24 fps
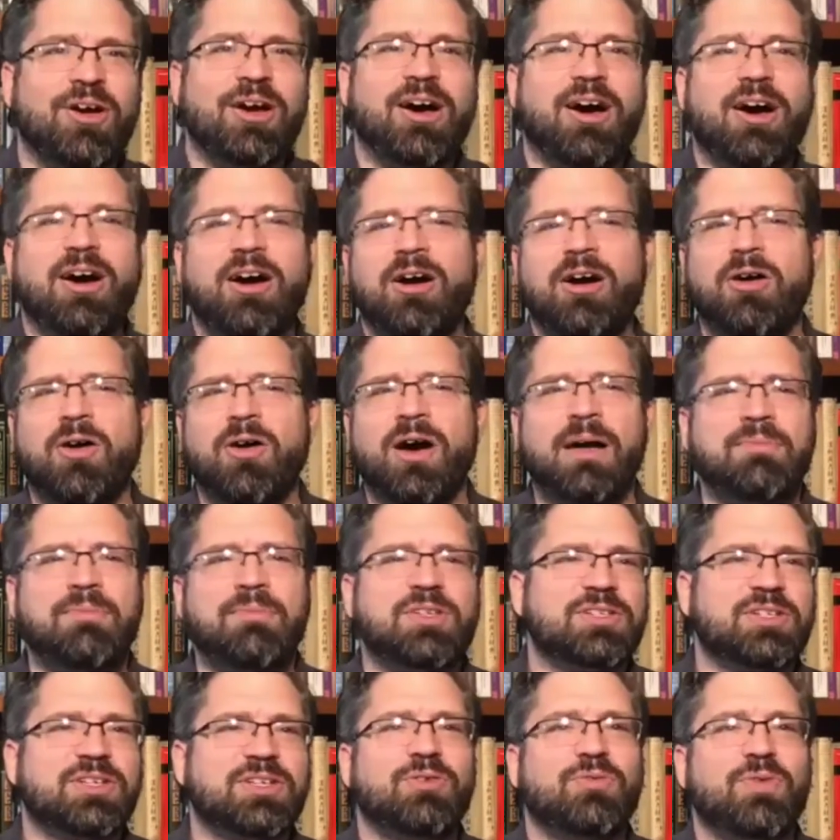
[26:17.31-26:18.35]
"Oh, I'm
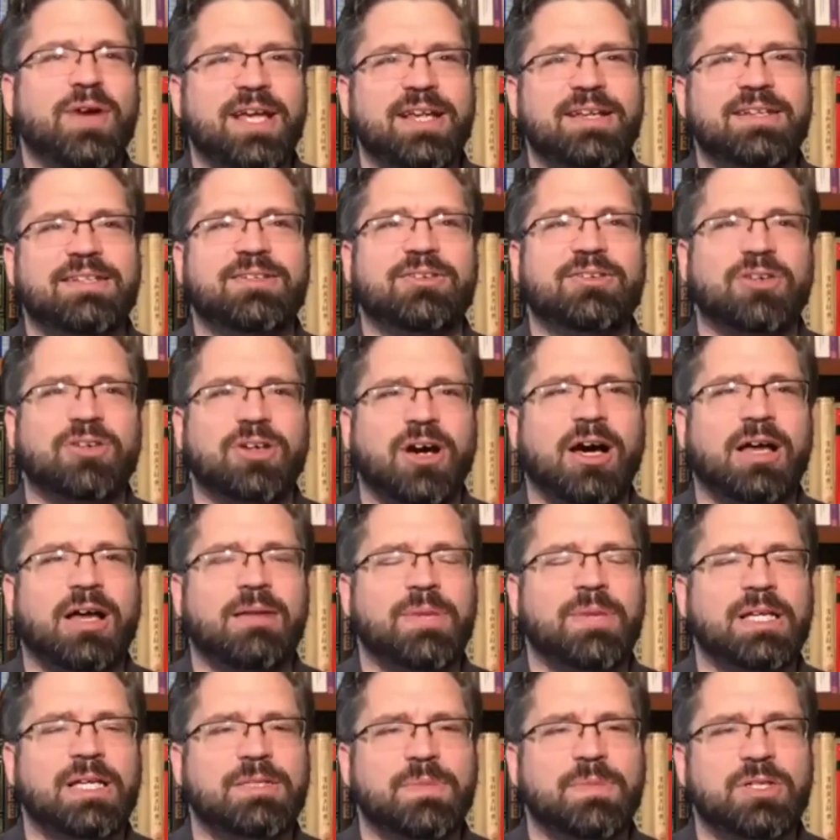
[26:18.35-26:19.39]
just going to wait until God
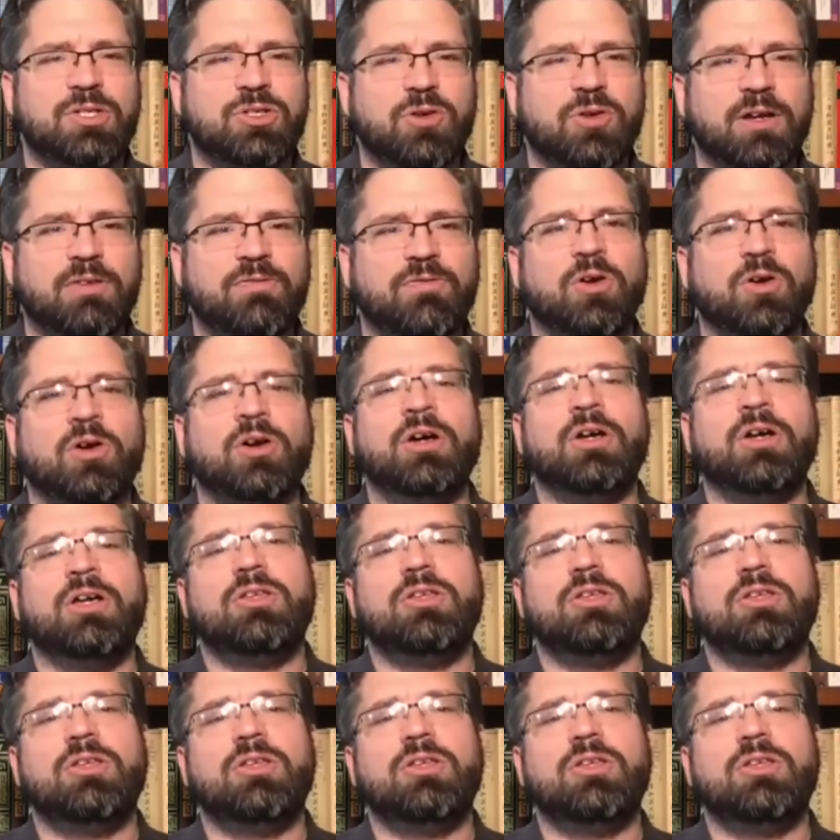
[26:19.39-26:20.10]
makes me joyful."